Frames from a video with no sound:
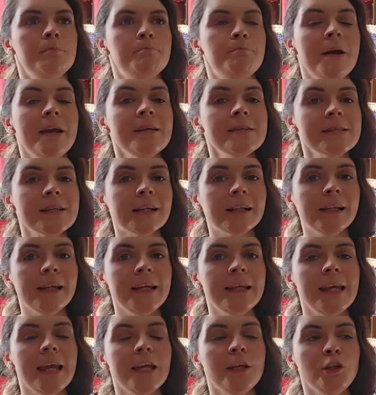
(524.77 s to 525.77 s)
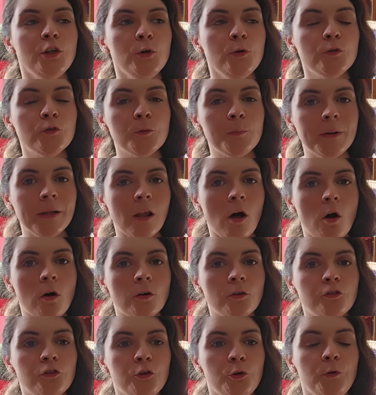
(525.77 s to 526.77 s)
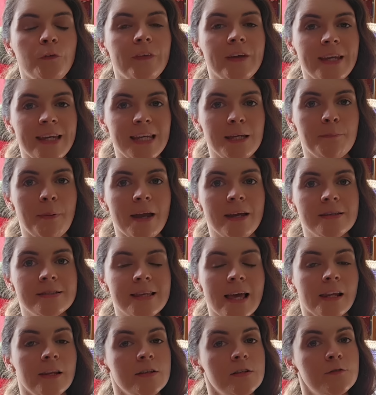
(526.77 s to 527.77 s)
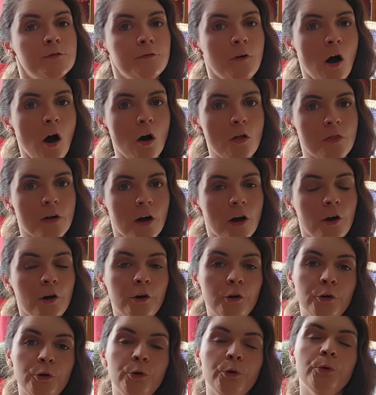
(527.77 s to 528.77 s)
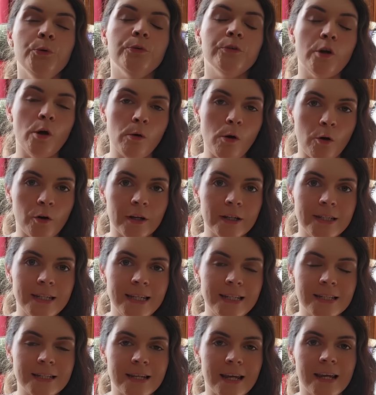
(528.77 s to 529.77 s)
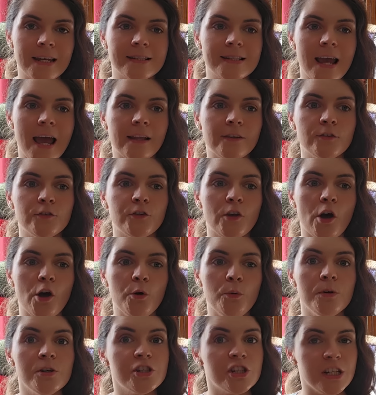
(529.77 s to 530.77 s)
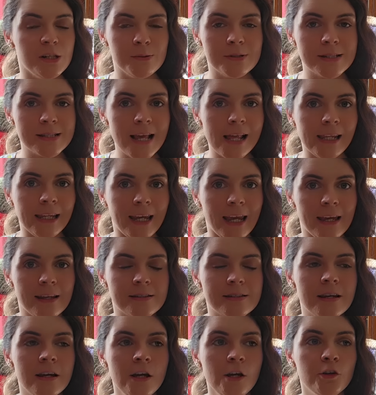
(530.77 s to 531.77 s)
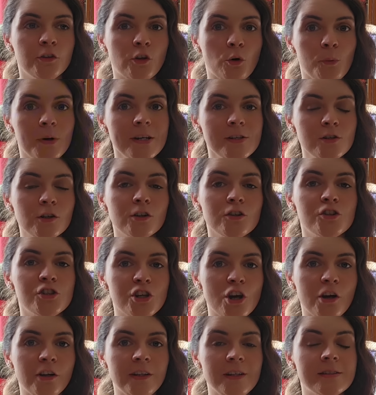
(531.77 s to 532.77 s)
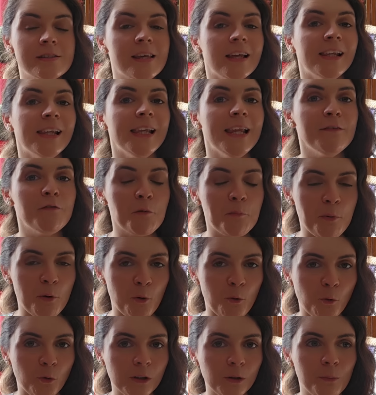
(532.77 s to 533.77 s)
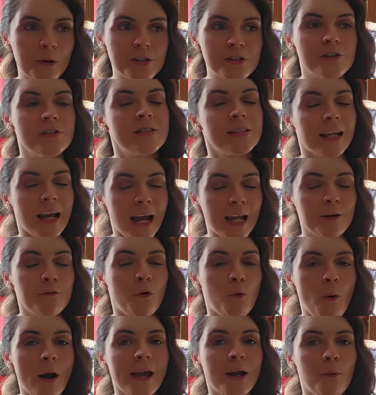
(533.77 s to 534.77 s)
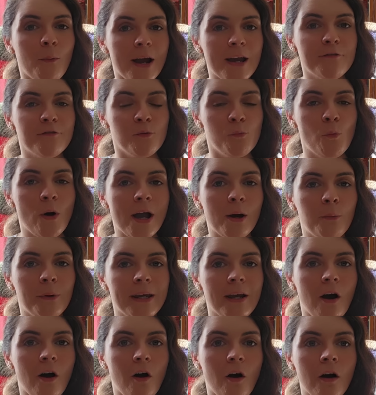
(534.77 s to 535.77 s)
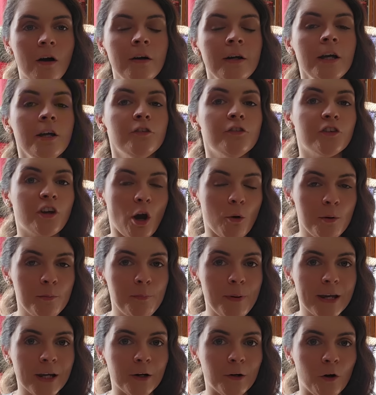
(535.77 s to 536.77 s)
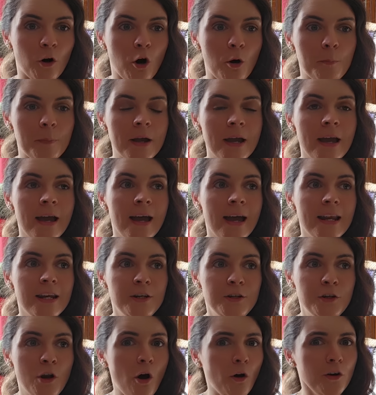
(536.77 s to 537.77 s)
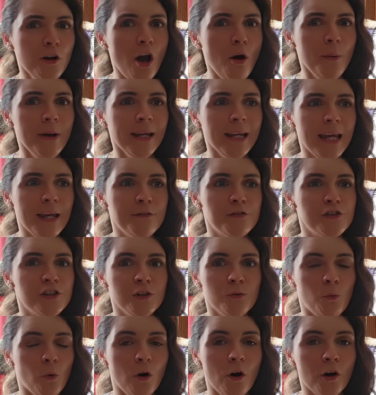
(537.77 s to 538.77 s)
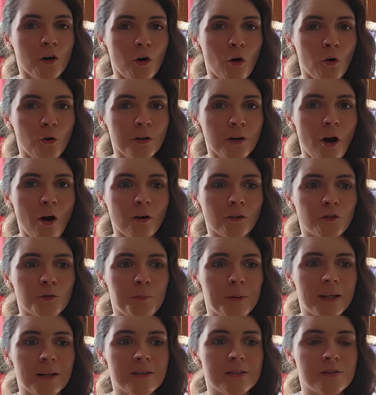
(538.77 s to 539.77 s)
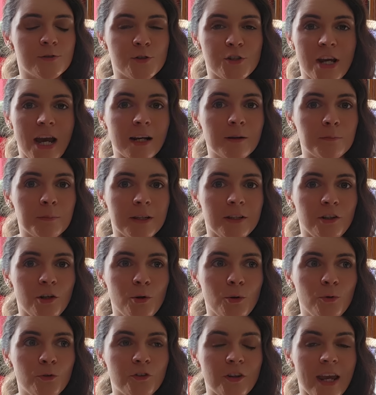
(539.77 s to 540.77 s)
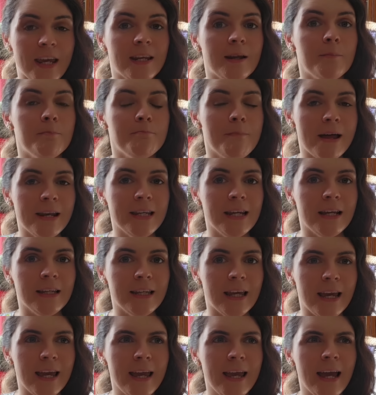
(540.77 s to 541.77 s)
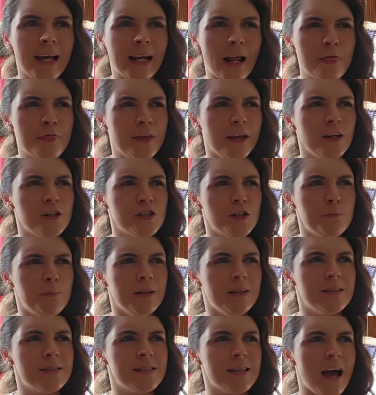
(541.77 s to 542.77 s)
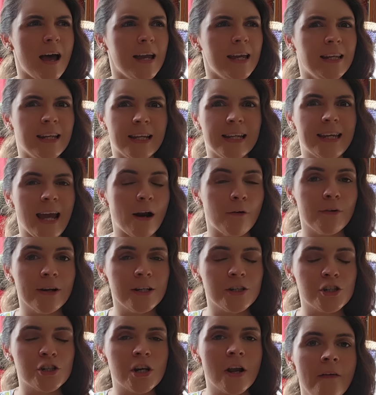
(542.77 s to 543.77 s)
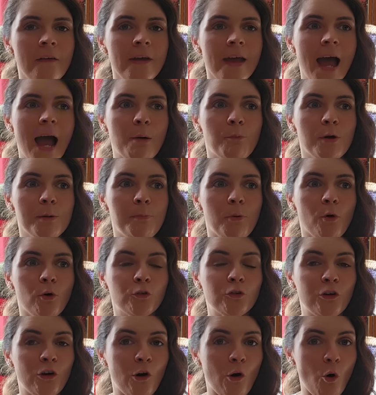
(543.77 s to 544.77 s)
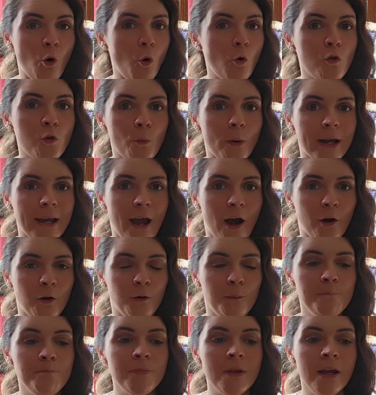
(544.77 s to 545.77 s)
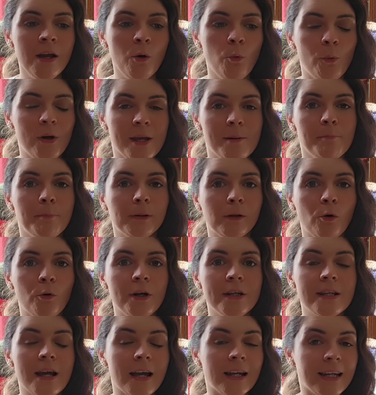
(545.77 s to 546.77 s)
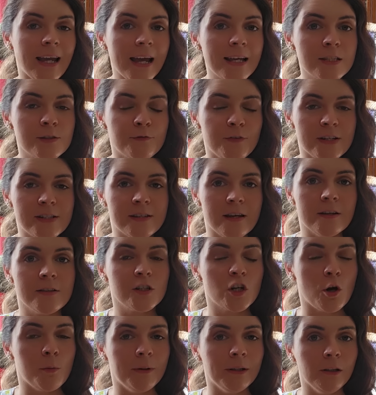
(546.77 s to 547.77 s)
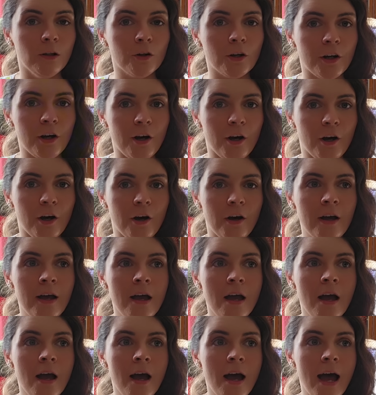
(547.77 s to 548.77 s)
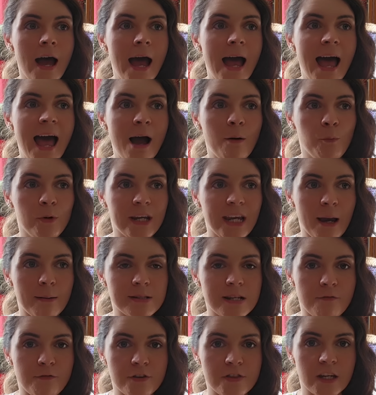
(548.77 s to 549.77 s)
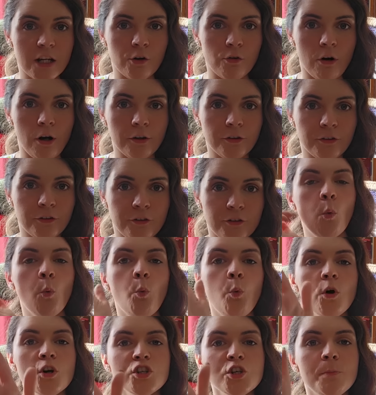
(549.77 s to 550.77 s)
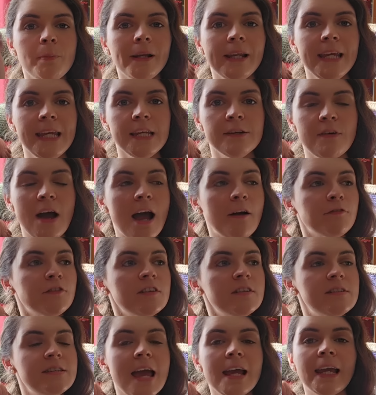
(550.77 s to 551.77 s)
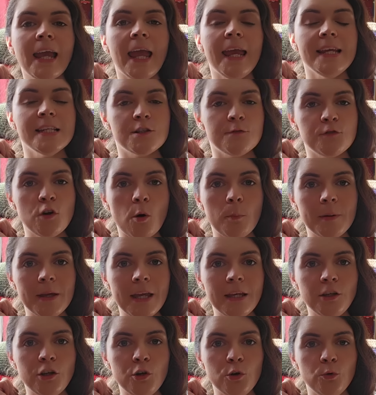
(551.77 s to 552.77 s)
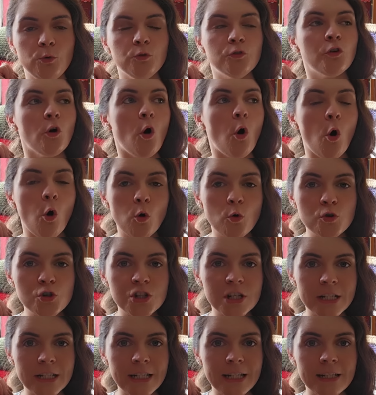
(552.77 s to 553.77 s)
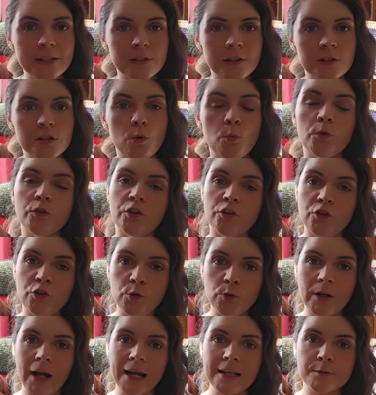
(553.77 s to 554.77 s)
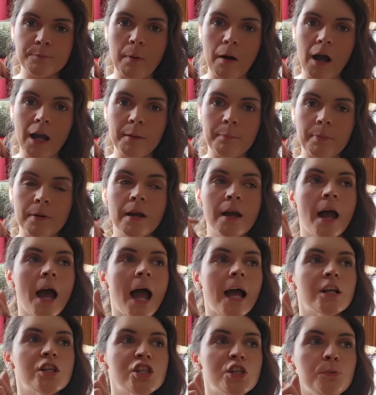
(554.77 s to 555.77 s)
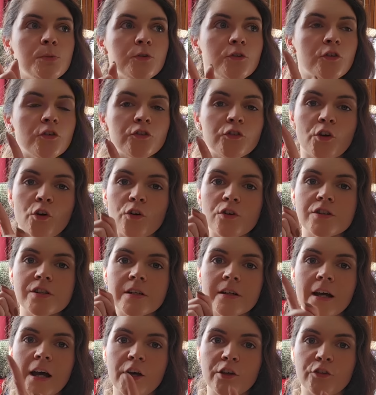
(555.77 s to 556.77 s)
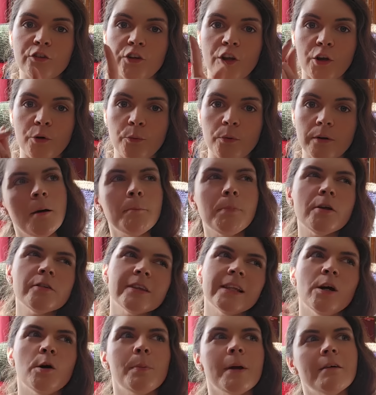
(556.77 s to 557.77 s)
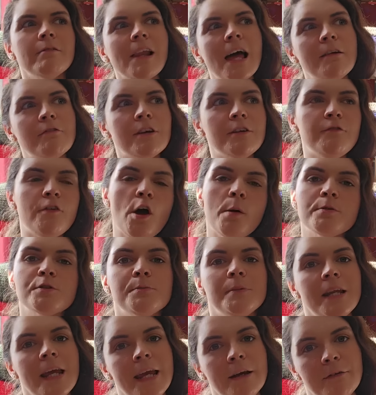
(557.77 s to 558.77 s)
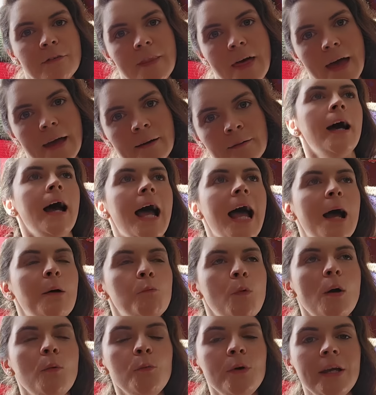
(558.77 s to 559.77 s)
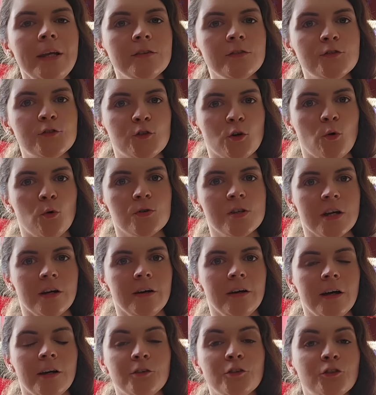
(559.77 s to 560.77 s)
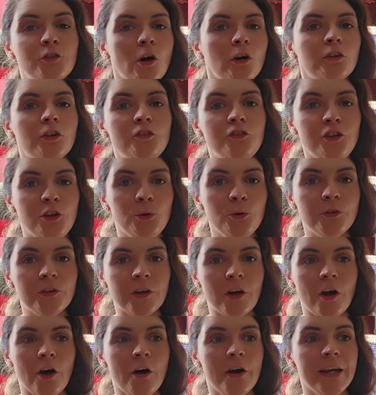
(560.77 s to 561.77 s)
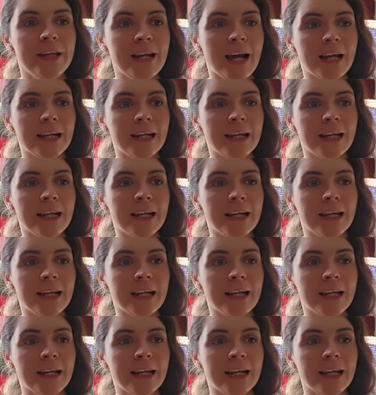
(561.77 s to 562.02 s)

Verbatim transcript: Basically, it used to belong to the eBay seller's father, who no longer needed it, and so she was selling it. So we took a journey to Liverpool, which is kind of a way away from where we are, to go and pick her up, not knowing if she'd work or not because she hadn't been used in many a year, and I think she'd been sat in a garage. And we brought her all the way home. We employed a gas fitter to come and look at her, and we kept everything crossed. Would you believe, after decades of not being used, all she needed was a new gas pipe and she was as good as new. Plus a little bit of light refurbishment here and there. And when we installed her and started using her in our